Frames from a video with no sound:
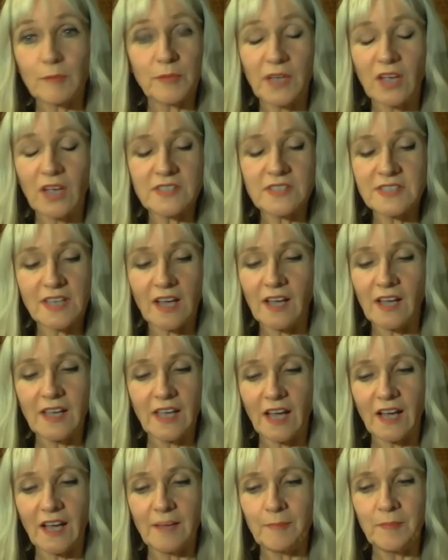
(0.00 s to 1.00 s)
because
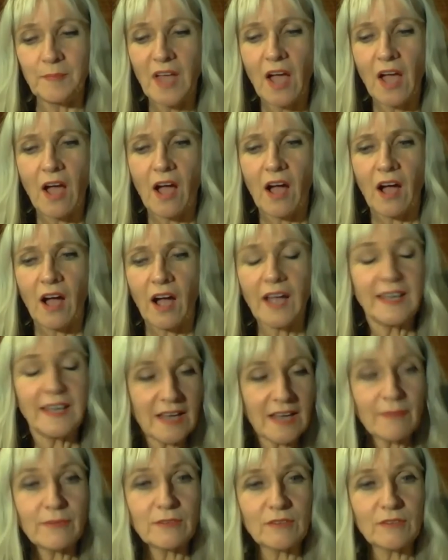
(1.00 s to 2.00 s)
I
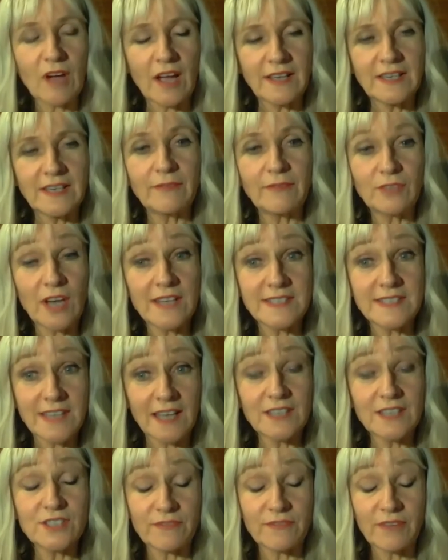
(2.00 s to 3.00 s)
never
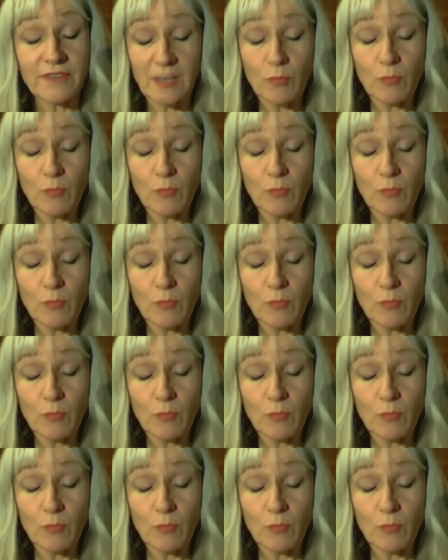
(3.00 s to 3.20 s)
identified.